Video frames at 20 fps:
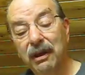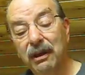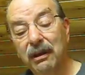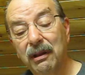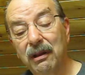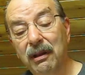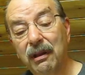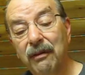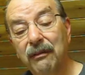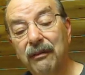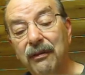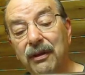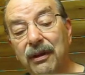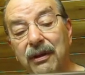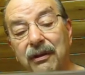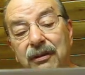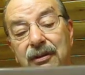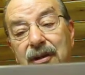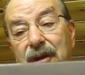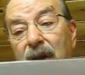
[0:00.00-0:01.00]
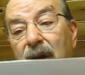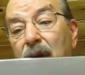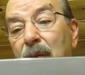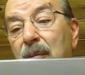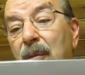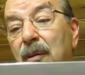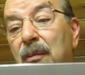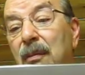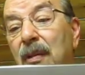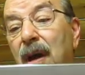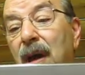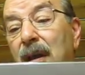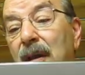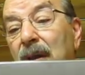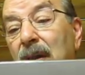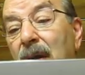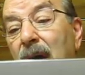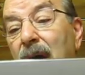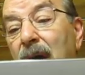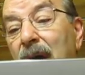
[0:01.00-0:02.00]
love this album a
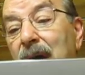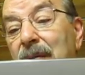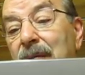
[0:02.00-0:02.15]
lot.